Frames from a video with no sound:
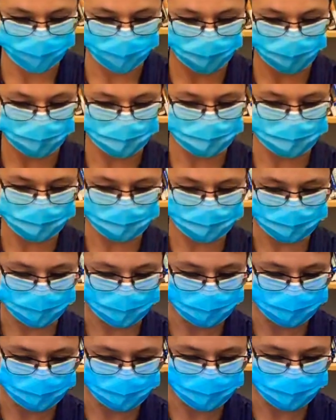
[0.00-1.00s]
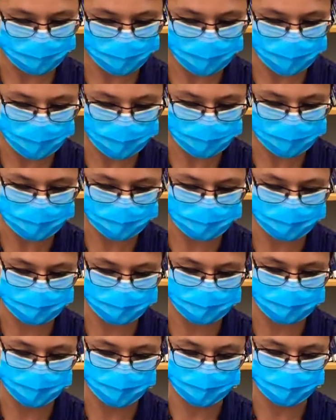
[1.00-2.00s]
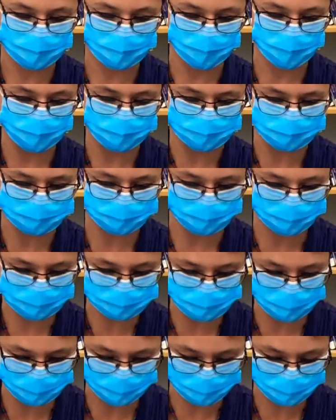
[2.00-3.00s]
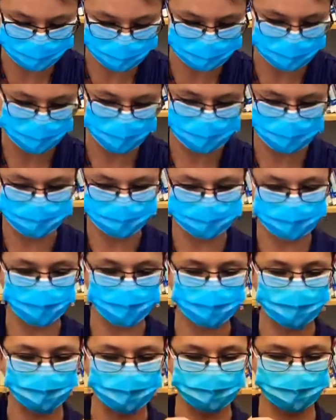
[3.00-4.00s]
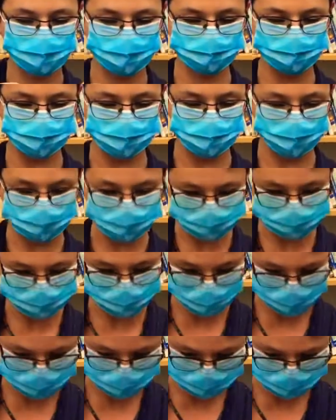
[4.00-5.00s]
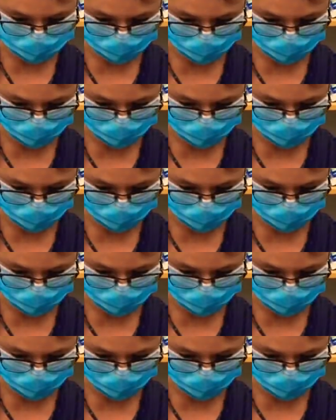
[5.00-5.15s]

And then we're going to line the very edge of our template up with that marking line as best we